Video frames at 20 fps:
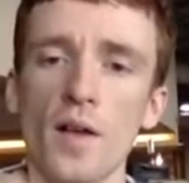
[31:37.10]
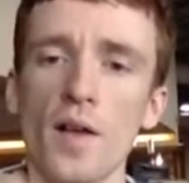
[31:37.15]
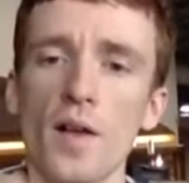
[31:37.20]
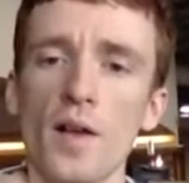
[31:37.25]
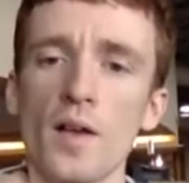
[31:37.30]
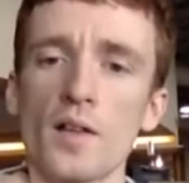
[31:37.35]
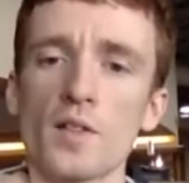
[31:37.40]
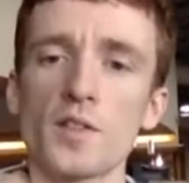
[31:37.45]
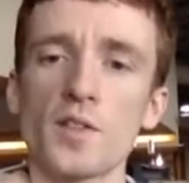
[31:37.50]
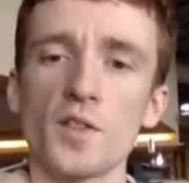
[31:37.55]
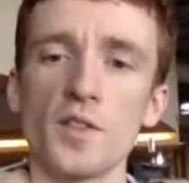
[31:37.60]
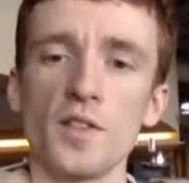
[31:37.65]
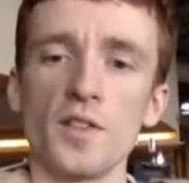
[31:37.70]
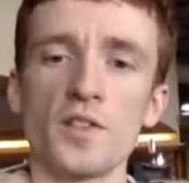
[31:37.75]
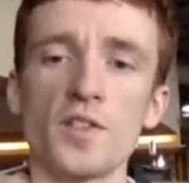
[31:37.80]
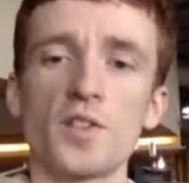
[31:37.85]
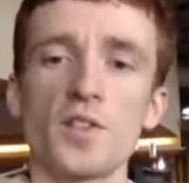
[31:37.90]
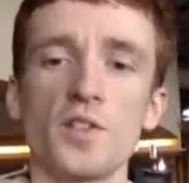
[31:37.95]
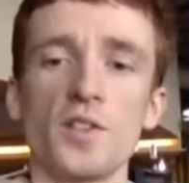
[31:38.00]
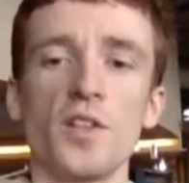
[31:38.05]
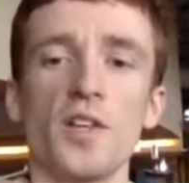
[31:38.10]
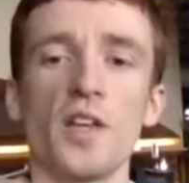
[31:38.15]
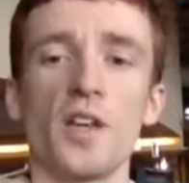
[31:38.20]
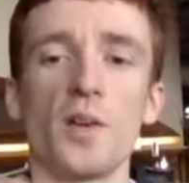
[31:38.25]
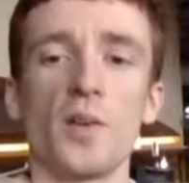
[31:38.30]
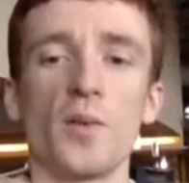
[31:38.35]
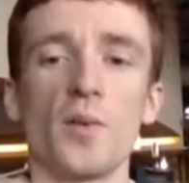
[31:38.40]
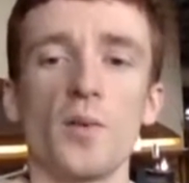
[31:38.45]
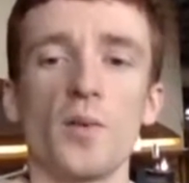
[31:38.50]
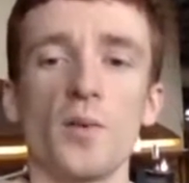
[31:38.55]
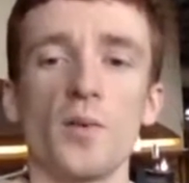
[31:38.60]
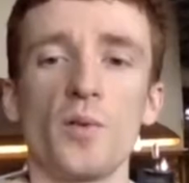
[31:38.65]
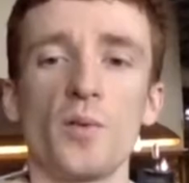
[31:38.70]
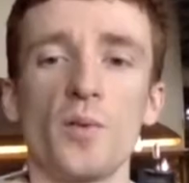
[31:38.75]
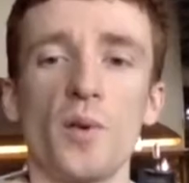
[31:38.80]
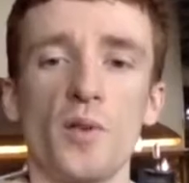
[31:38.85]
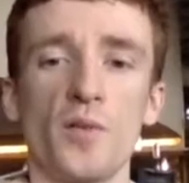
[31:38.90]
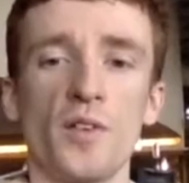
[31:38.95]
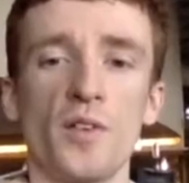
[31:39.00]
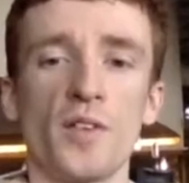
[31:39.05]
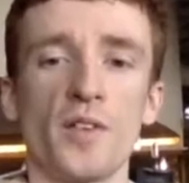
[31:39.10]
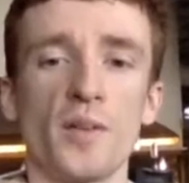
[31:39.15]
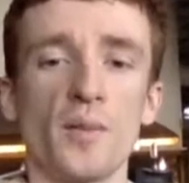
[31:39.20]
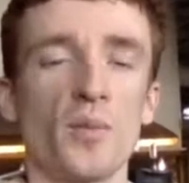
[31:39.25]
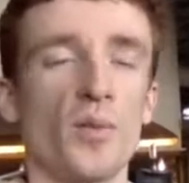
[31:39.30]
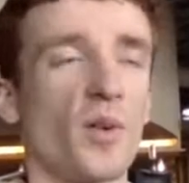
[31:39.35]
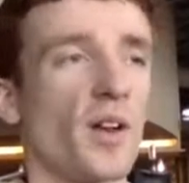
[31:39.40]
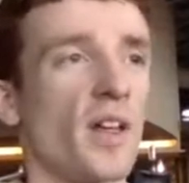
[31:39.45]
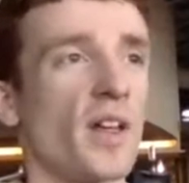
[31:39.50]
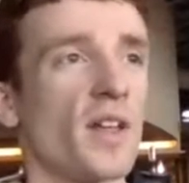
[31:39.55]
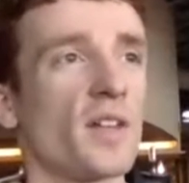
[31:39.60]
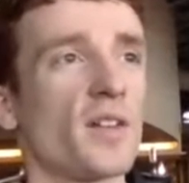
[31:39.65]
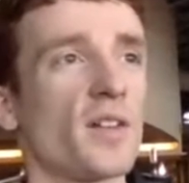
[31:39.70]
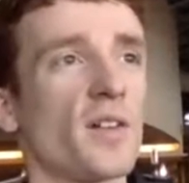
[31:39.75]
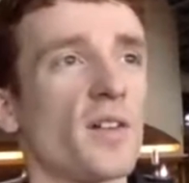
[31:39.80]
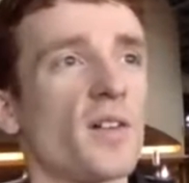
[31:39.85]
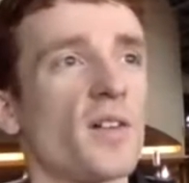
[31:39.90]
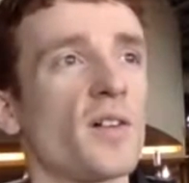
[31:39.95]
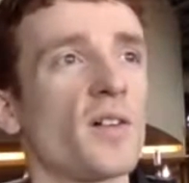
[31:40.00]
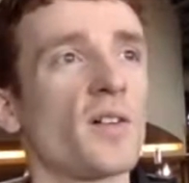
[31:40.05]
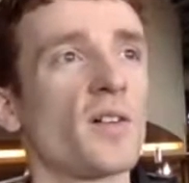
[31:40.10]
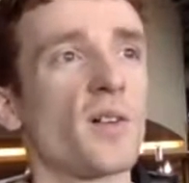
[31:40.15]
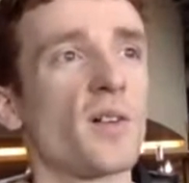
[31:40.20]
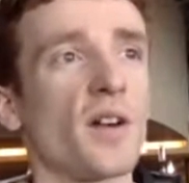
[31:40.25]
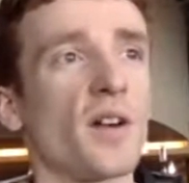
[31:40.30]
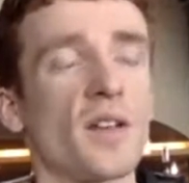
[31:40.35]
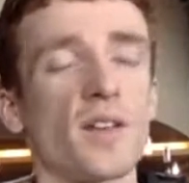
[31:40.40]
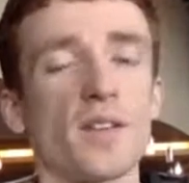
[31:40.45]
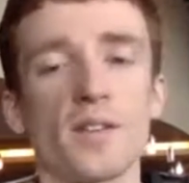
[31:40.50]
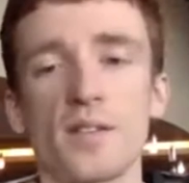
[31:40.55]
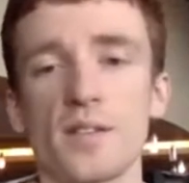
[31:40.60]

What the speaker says: So these should equal 150.8 though, right?